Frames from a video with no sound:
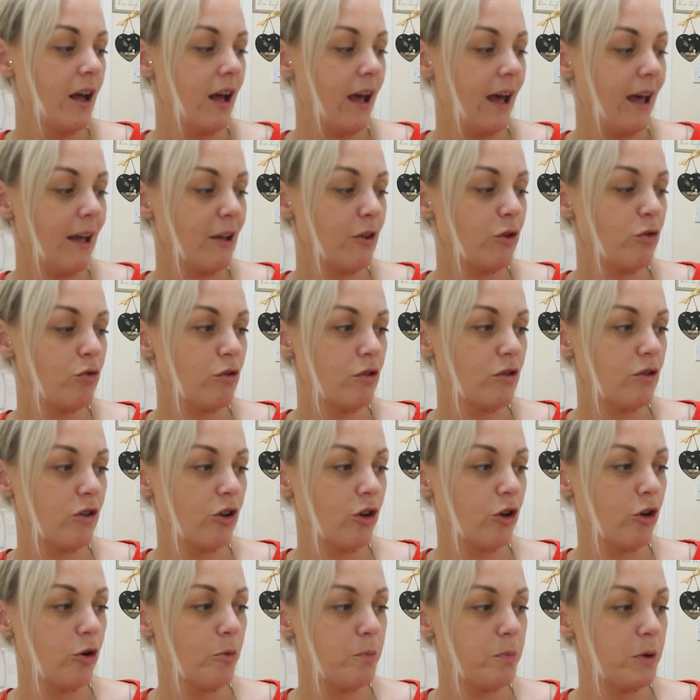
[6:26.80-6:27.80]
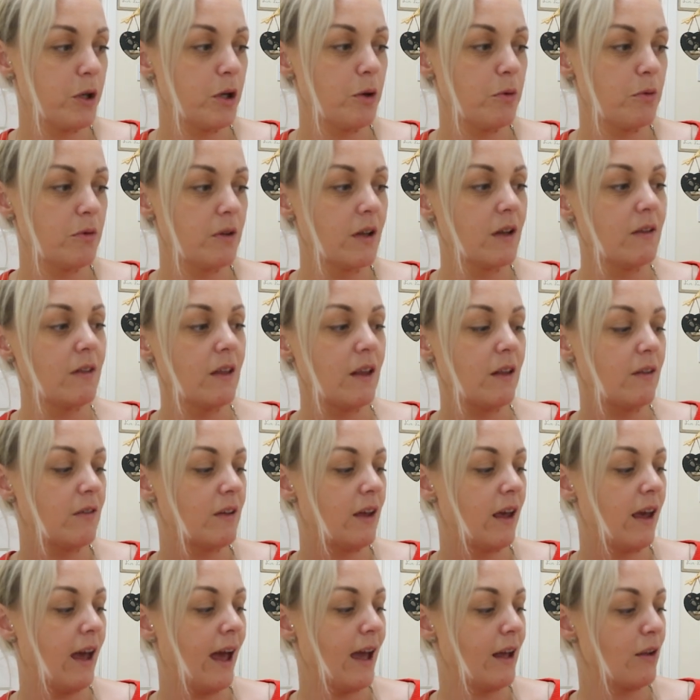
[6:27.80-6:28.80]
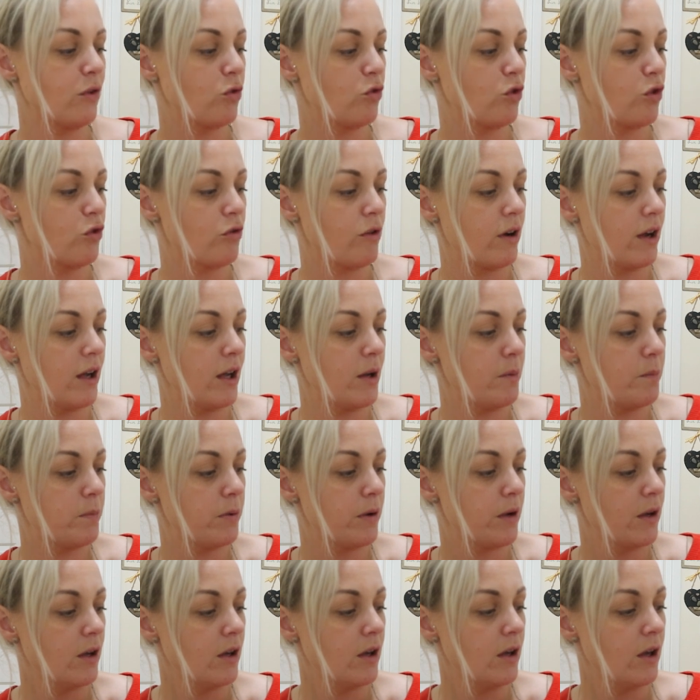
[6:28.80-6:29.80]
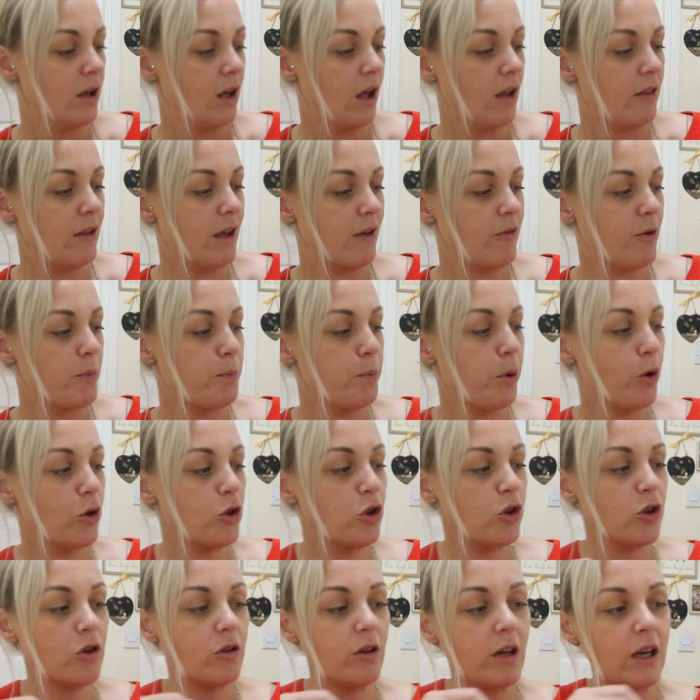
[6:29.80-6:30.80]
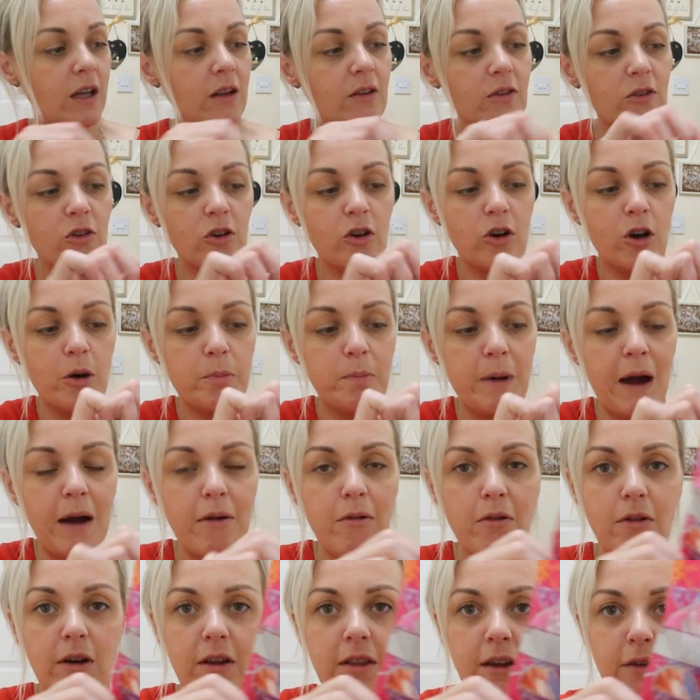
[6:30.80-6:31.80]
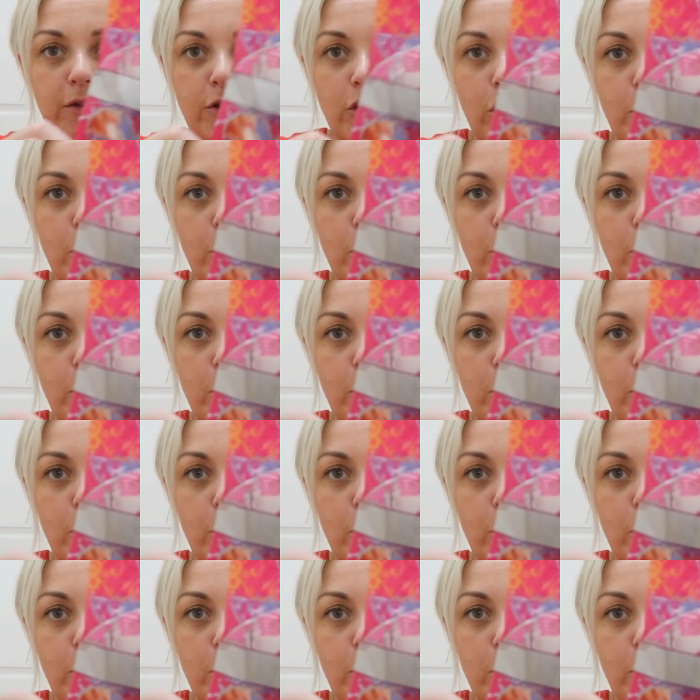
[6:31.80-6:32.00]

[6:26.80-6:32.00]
Extra 2 Beauty. These say extra grip, and they have a push clean. So apparently they have a